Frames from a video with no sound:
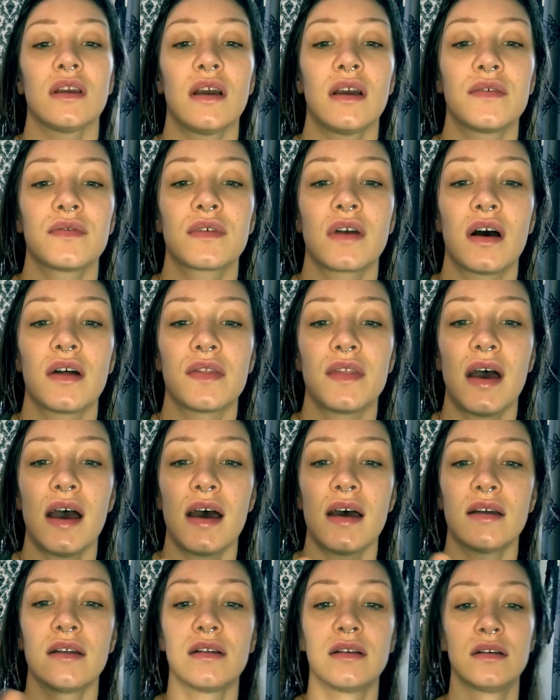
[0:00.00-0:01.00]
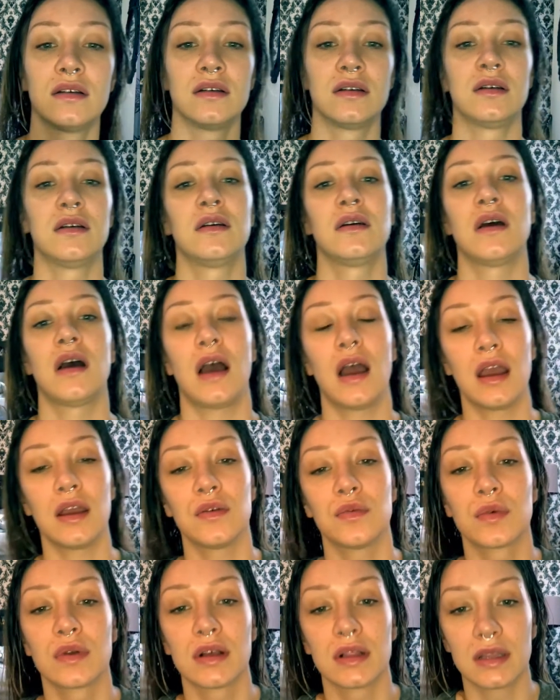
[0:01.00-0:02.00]
I've got that. I
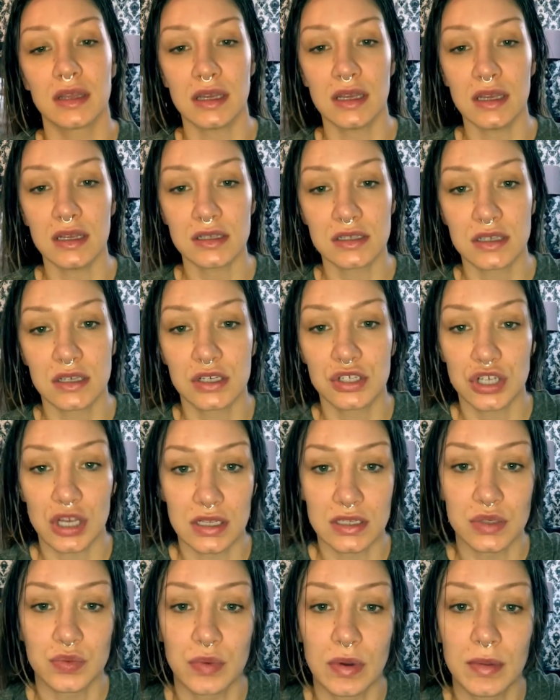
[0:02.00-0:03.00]
really suggest